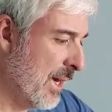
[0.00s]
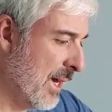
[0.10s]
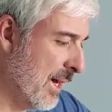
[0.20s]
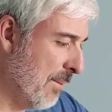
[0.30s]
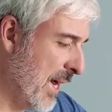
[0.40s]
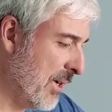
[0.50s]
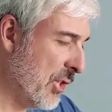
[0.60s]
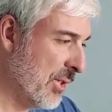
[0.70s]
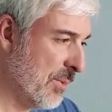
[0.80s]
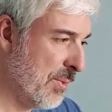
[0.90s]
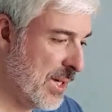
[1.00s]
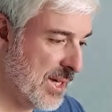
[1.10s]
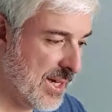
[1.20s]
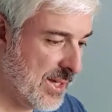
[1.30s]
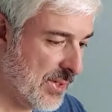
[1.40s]
Packaging looks pretty
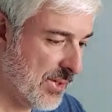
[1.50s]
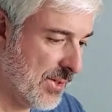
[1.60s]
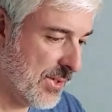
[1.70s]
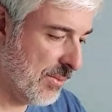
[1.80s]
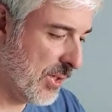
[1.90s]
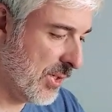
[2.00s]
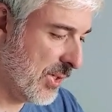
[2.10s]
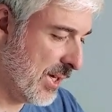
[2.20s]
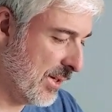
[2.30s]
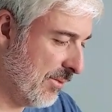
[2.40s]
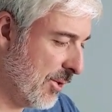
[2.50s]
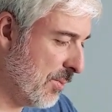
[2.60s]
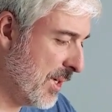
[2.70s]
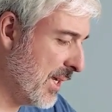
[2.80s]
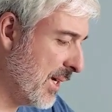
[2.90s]
nice. You know, there's some good solid
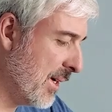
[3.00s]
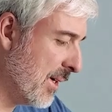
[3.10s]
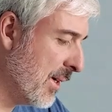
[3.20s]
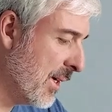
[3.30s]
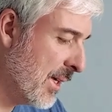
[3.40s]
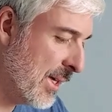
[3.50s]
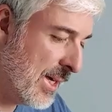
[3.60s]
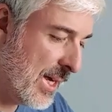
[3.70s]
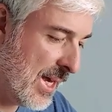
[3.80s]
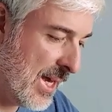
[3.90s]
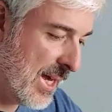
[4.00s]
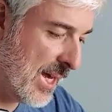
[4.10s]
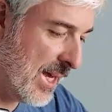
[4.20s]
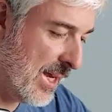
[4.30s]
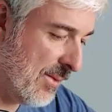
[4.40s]
foam in here.
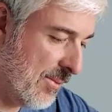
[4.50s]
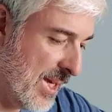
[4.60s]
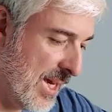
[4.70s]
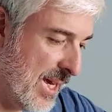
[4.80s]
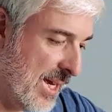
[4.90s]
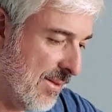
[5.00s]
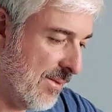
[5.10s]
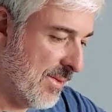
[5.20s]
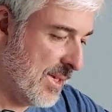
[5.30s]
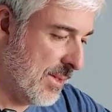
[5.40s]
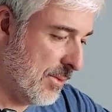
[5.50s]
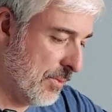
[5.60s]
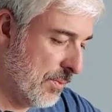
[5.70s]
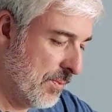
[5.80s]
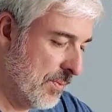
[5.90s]
And we have the,
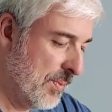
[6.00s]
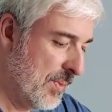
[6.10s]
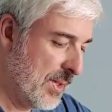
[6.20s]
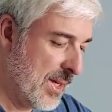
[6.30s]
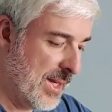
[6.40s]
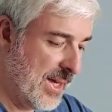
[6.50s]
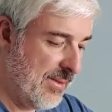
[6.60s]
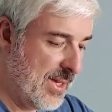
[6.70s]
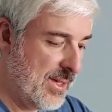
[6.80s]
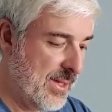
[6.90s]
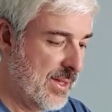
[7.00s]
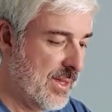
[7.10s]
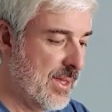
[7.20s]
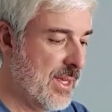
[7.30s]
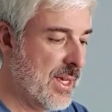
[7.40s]
oh, it's kind of heavy,
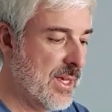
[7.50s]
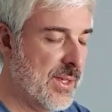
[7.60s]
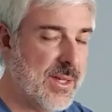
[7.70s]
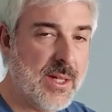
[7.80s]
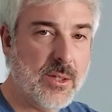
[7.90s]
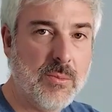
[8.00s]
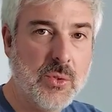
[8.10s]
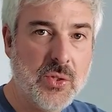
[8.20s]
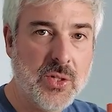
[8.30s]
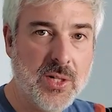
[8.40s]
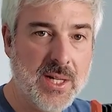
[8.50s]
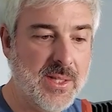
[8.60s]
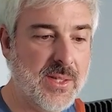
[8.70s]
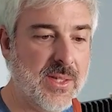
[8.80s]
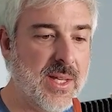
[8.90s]
the signal booster
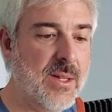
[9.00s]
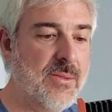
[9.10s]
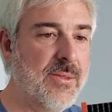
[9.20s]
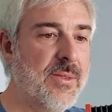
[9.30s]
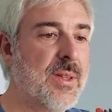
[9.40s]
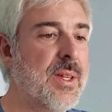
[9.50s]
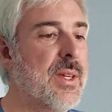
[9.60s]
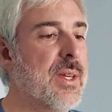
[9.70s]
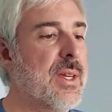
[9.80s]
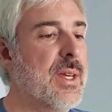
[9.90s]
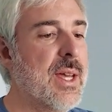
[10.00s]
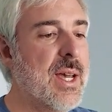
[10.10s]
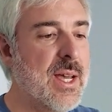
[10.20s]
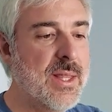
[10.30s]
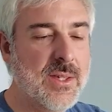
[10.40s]
itself.
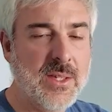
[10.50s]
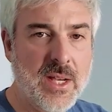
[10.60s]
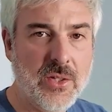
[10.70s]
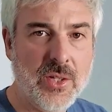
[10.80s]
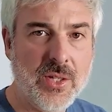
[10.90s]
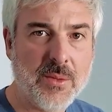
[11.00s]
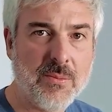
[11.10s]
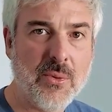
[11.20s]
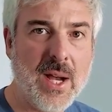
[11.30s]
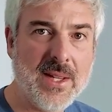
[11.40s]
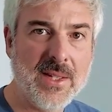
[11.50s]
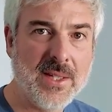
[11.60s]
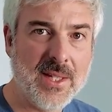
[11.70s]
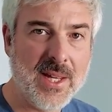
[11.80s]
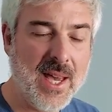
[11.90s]
This is actually
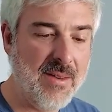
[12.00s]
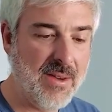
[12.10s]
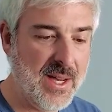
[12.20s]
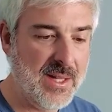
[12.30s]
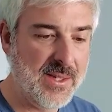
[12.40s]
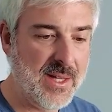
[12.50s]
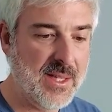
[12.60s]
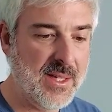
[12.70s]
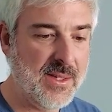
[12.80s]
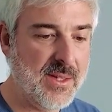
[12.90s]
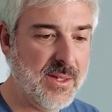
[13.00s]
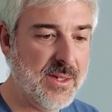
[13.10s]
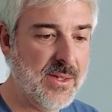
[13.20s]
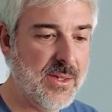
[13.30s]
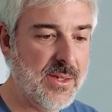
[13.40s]
surprisingly heavy. I'd say this
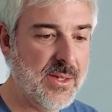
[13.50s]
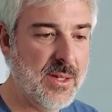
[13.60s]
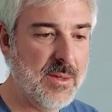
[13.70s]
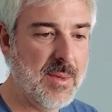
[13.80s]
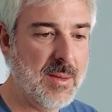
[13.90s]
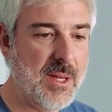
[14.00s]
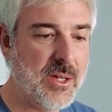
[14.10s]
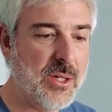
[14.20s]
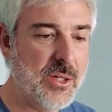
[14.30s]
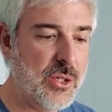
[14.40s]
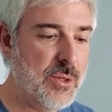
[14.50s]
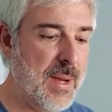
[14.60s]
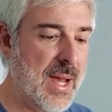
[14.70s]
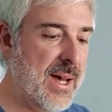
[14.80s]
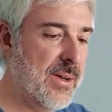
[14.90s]
is, you know, maybe a good 2
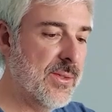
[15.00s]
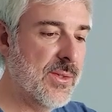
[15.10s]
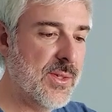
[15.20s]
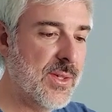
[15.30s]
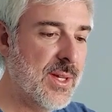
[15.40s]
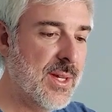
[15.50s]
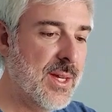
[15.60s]
pounds.